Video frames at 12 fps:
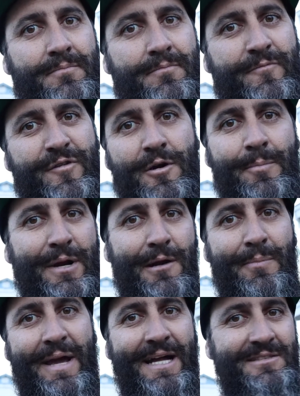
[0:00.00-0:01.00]
for a pair
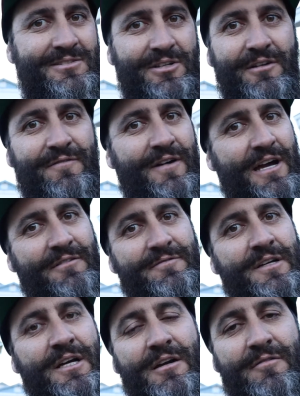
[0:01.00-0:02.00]
of pants, $35
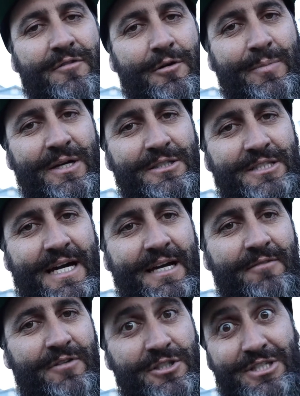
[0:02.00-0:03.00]
for a pair of
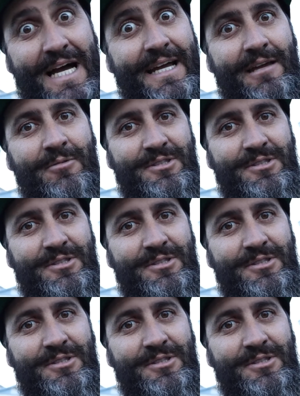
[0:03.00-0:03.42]
for a jacket,